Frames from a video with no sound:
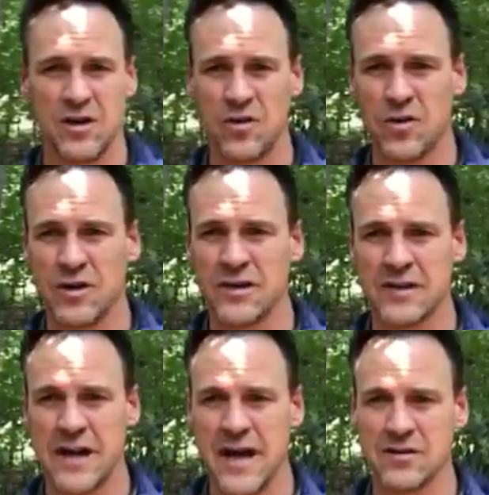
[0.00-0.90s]
nor does
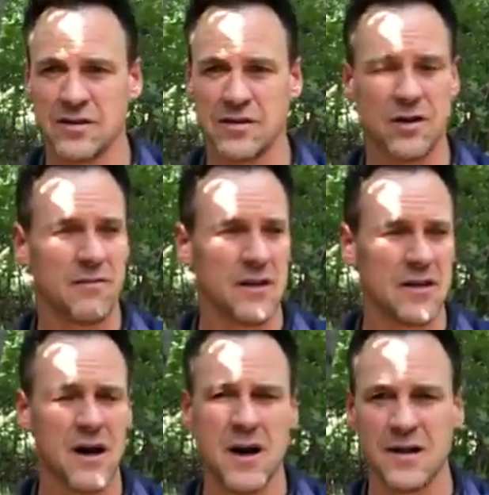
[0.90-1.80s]
it actually serve any
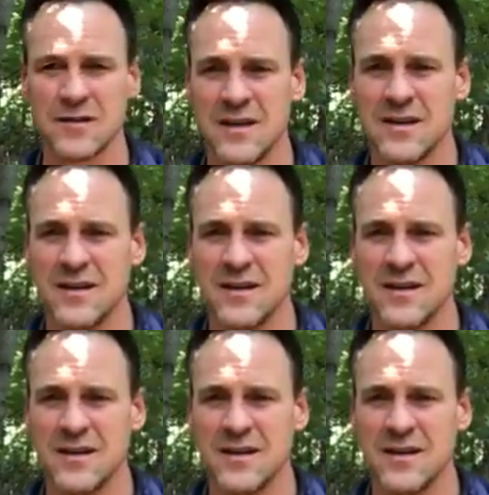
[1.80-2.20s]
cause.